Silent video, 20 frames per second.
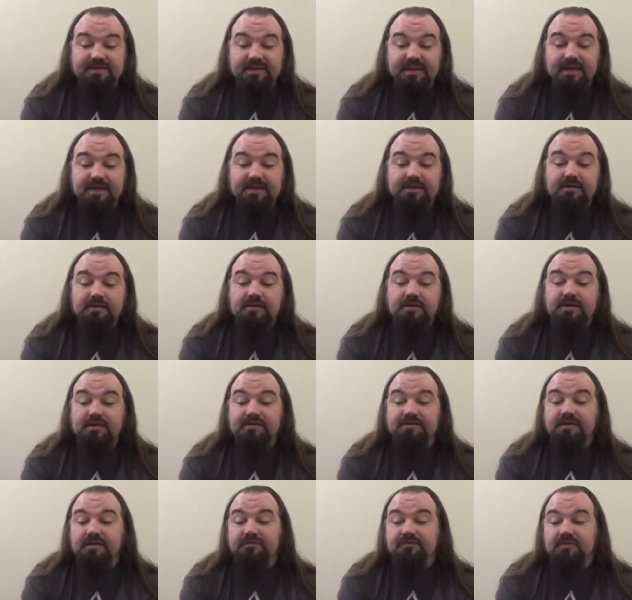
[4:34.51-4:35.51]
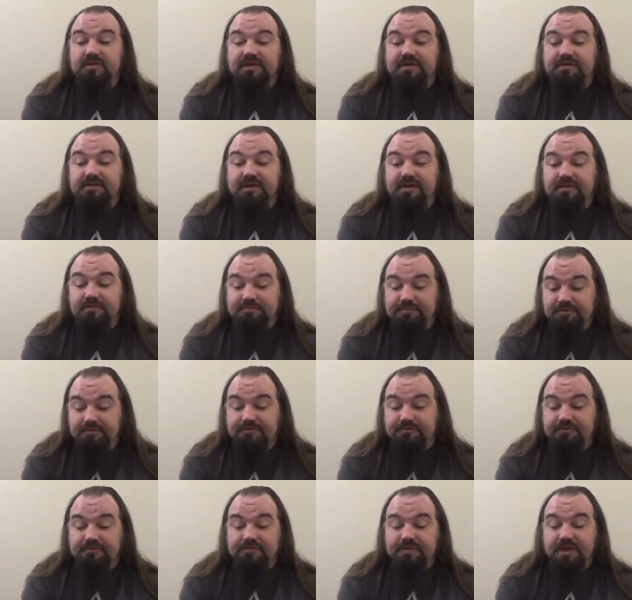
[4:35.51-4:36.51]
did, instead of releasing as a
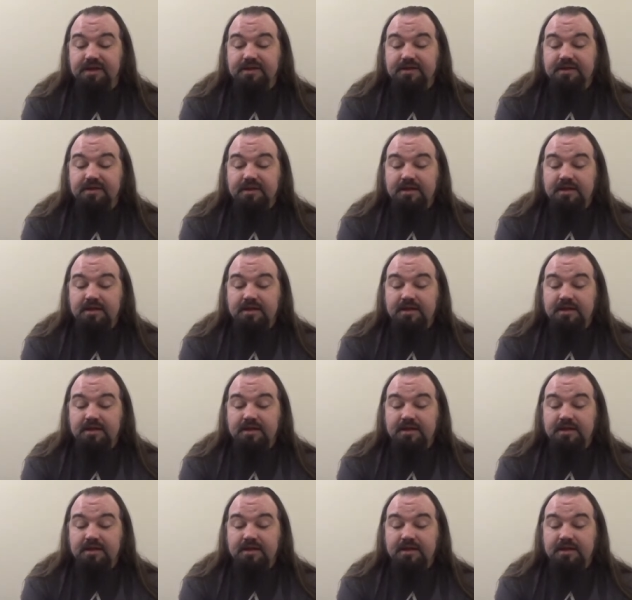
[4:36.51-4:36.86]
booster set,